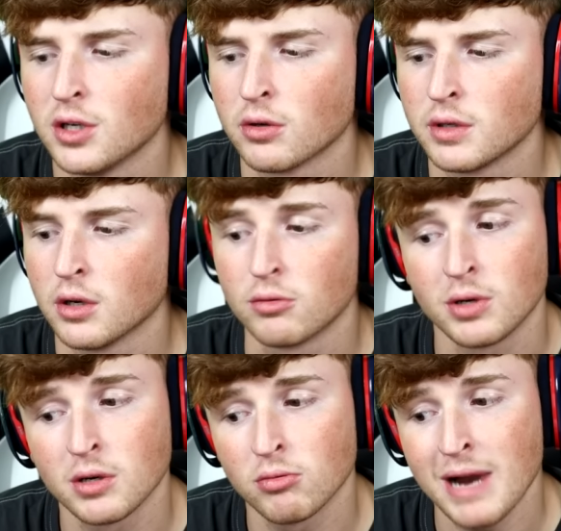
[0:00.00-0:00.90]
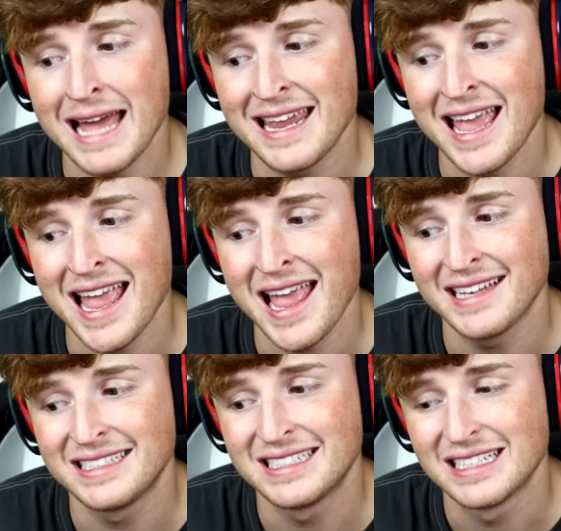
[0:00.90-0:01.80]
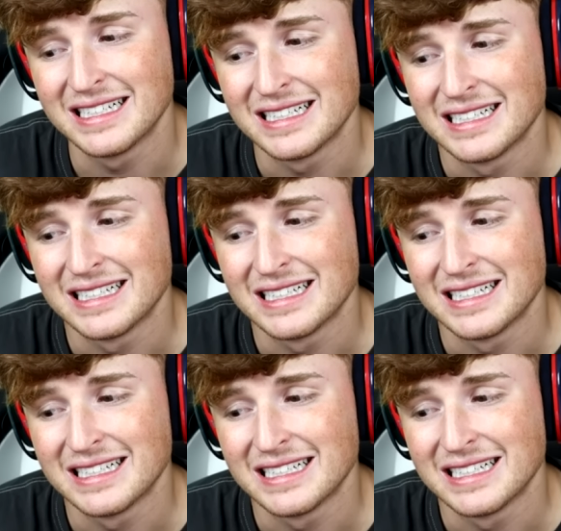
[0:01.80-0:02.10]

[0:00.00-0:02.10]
You'll regret it.